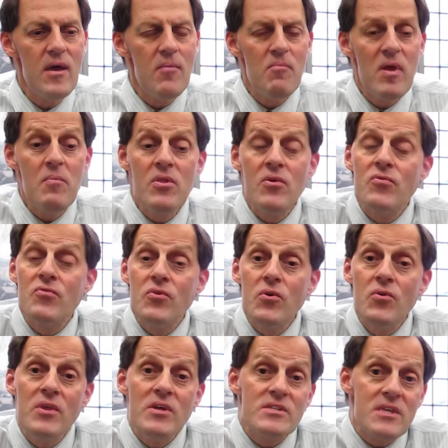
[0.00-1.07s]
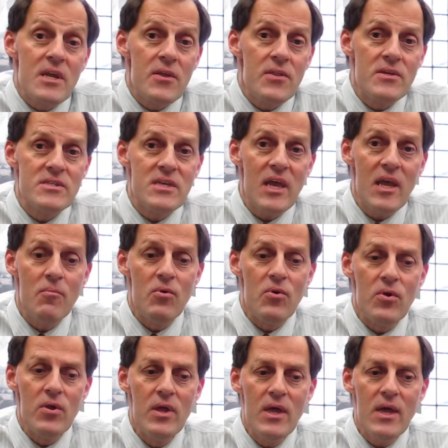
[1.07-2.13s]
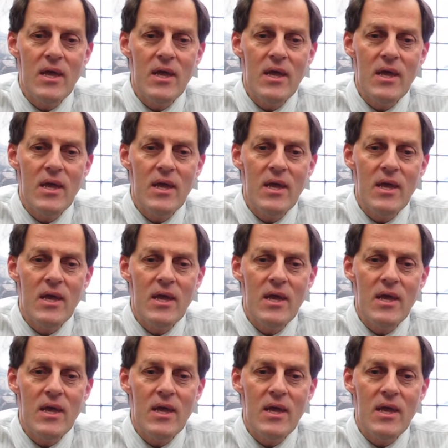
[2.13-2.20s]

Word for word: Maybe the food that's set on the table